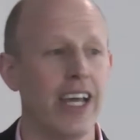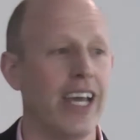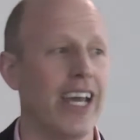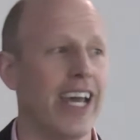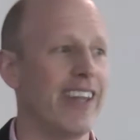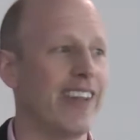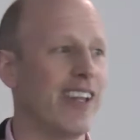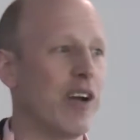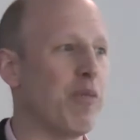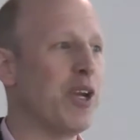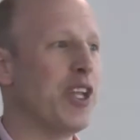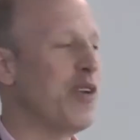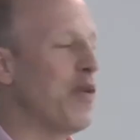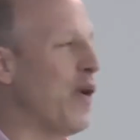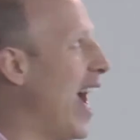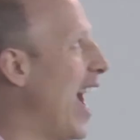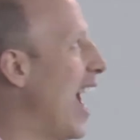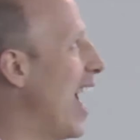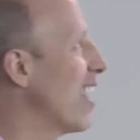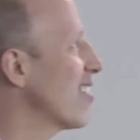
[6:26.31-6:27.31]
And then when you
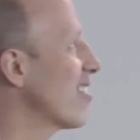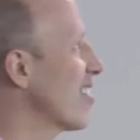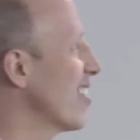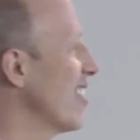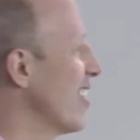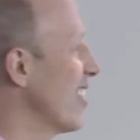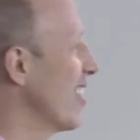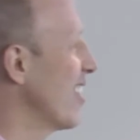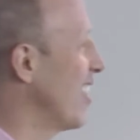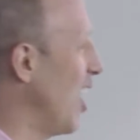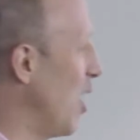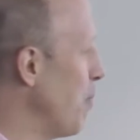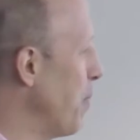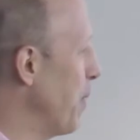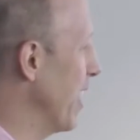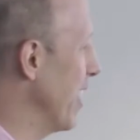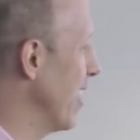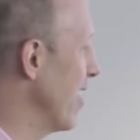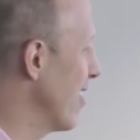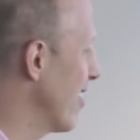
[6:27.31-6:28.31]
ask
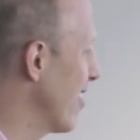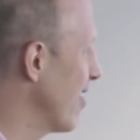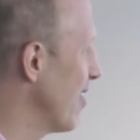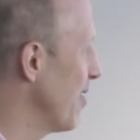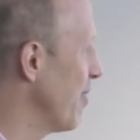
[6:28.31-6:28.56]
companies,